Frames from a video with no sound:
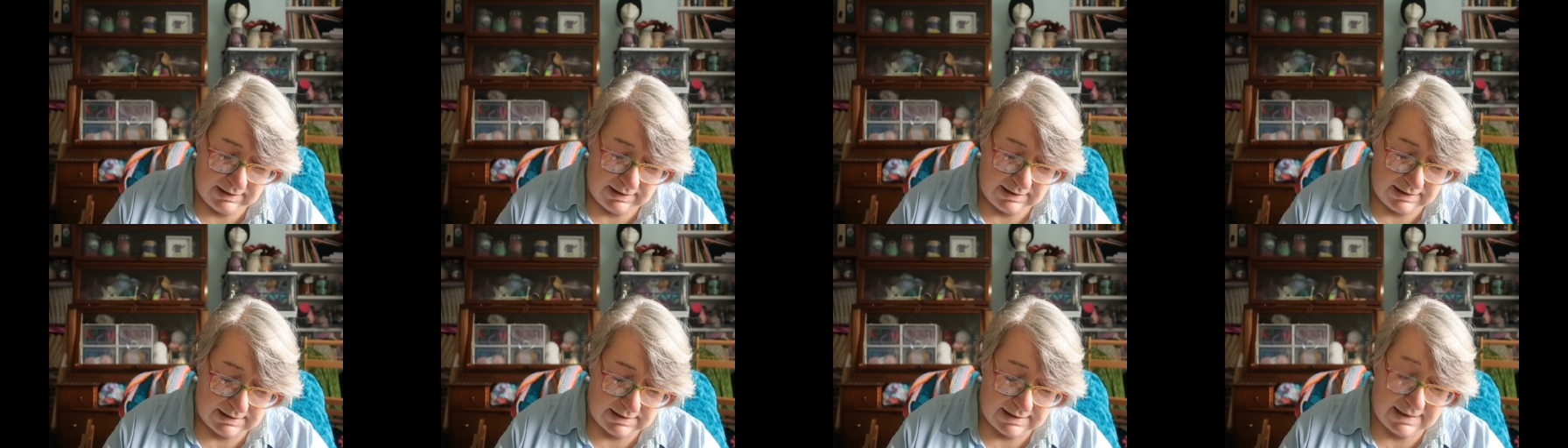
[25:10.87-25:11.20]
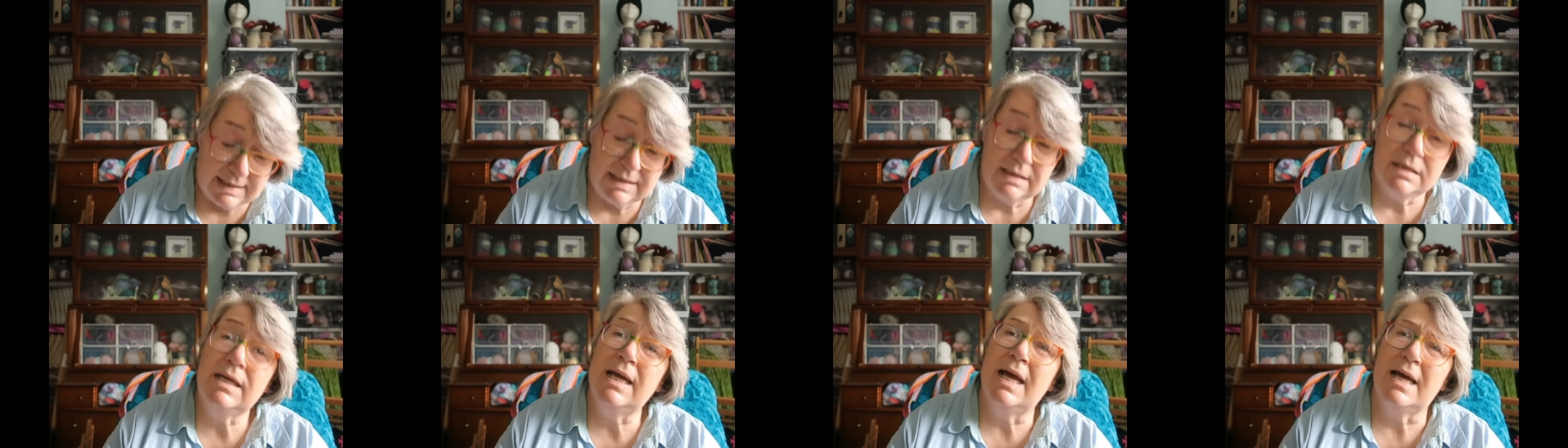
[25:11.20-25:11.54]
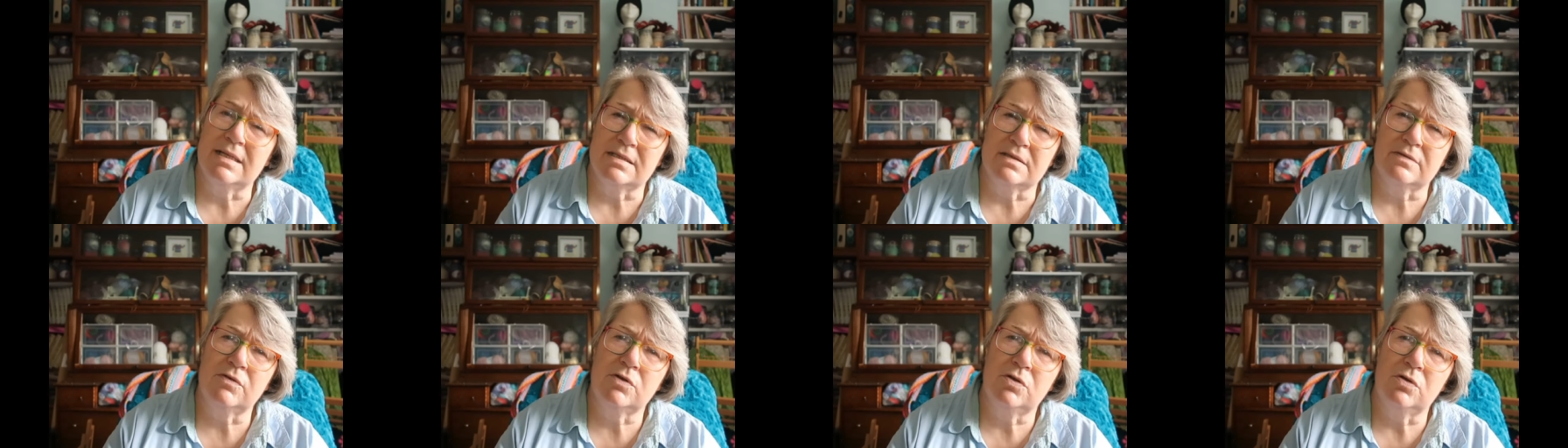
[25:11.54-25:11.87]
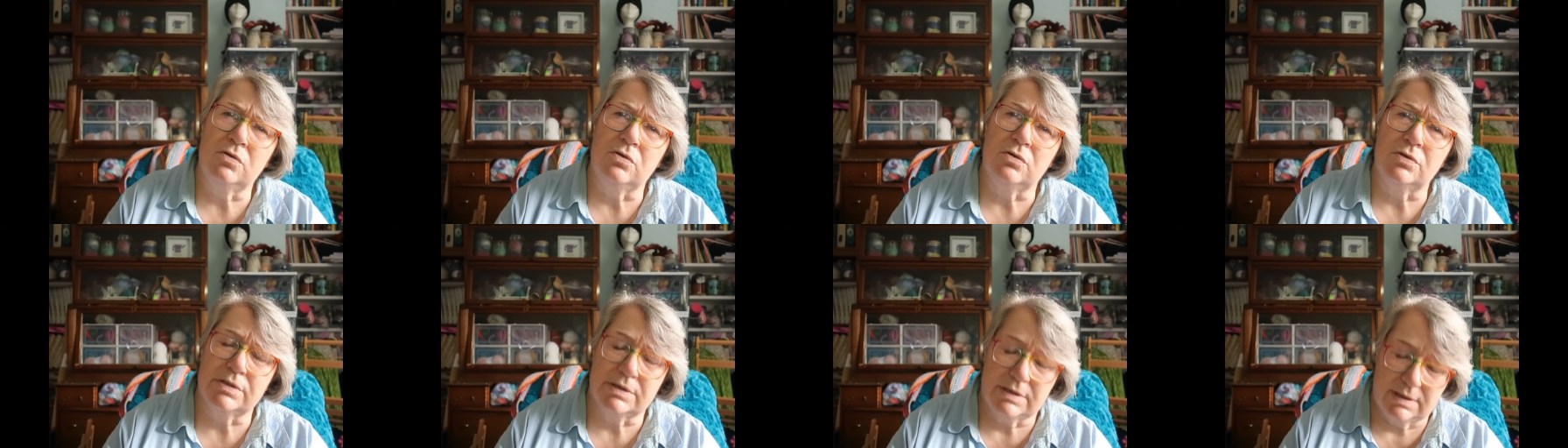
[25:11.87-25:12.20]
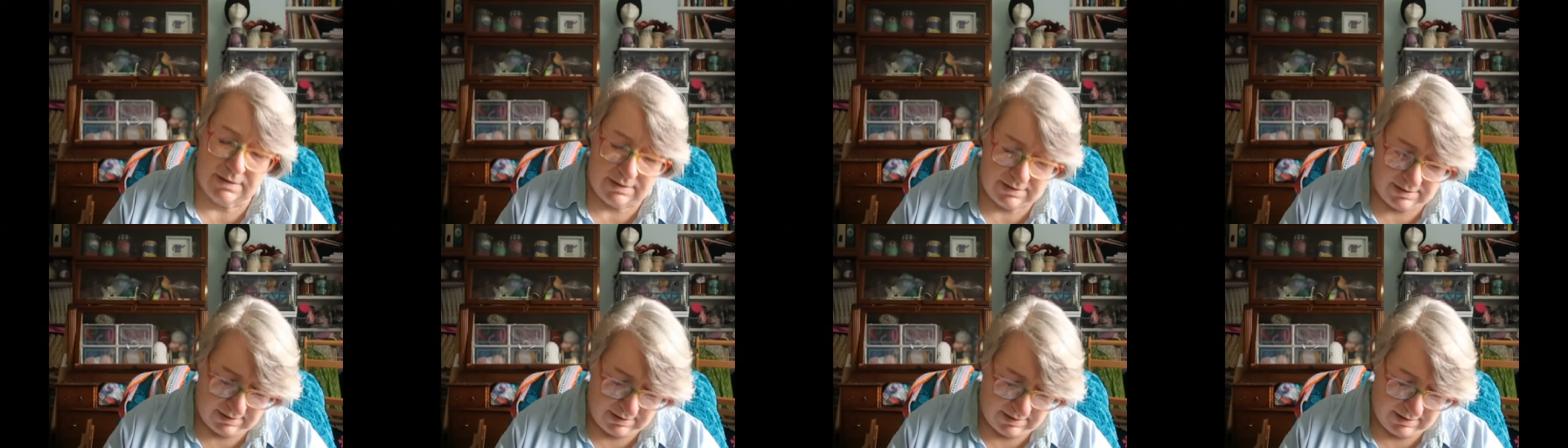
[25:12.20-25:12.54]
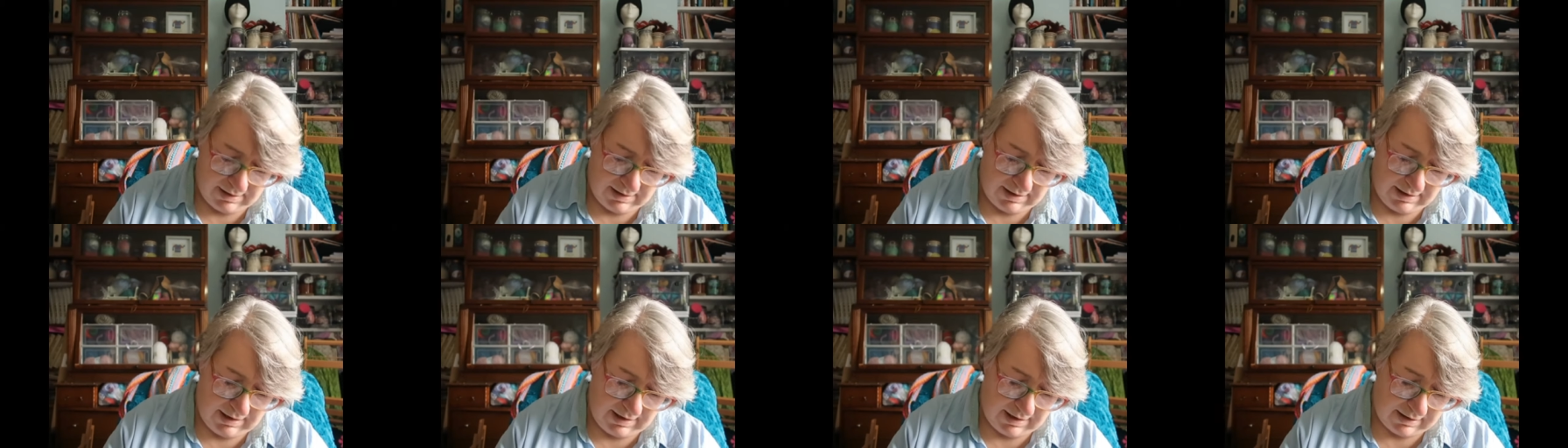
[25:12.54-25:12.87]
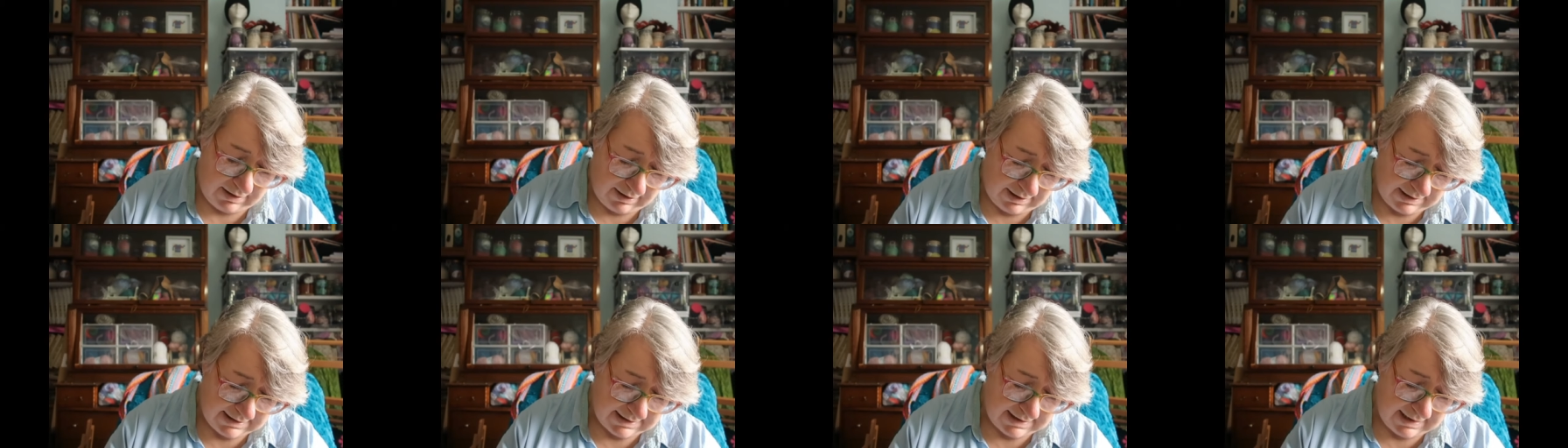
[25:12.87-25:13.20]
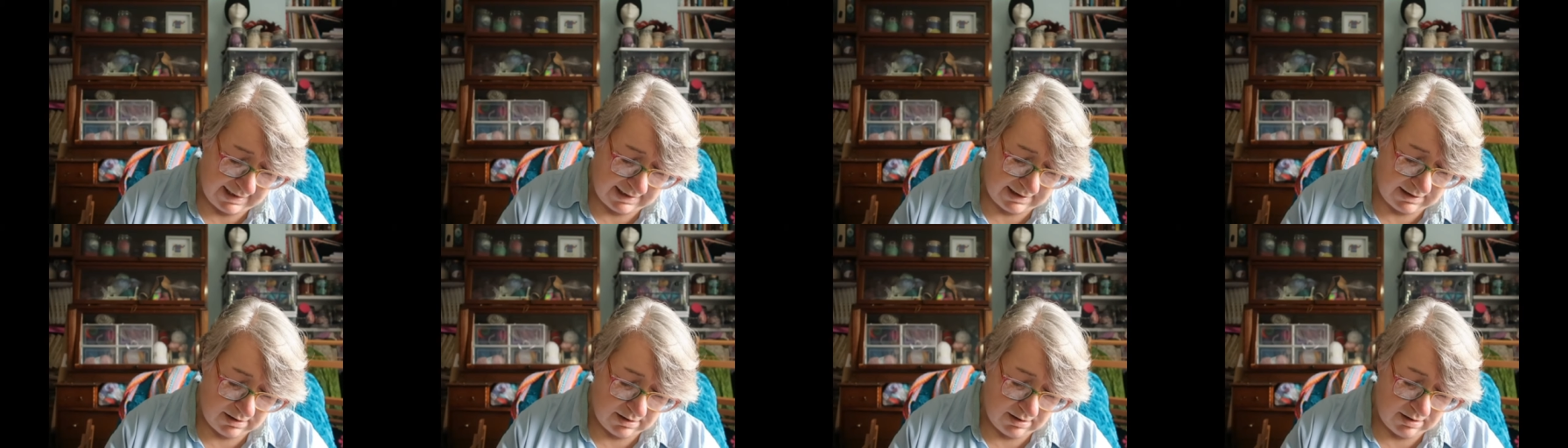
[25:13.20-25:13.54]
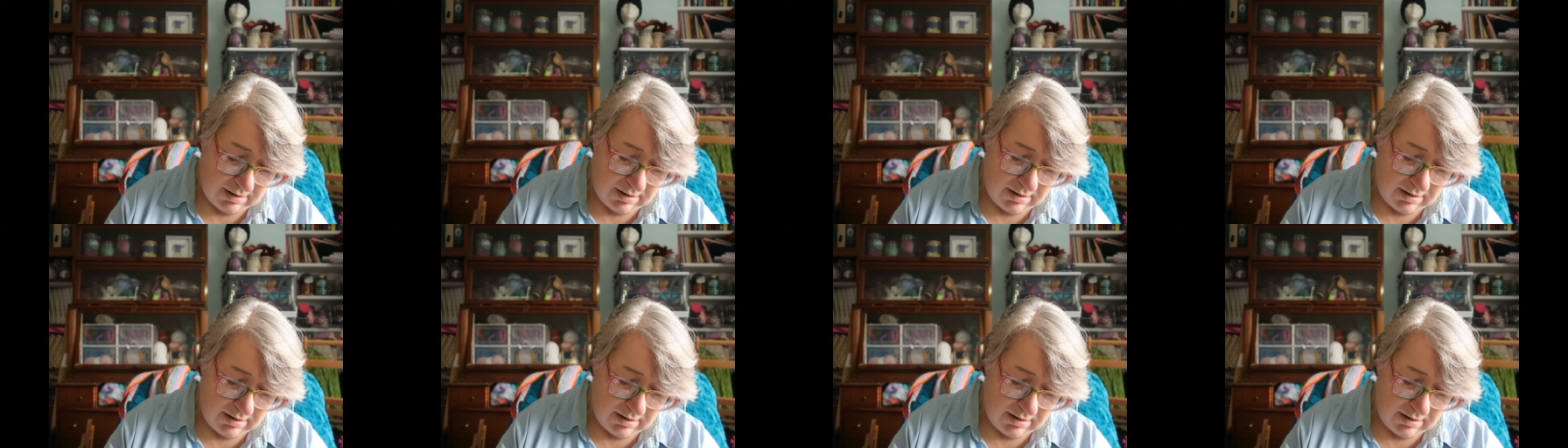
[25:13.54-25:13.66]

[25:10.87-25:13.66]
He said, yes, of course. And I said,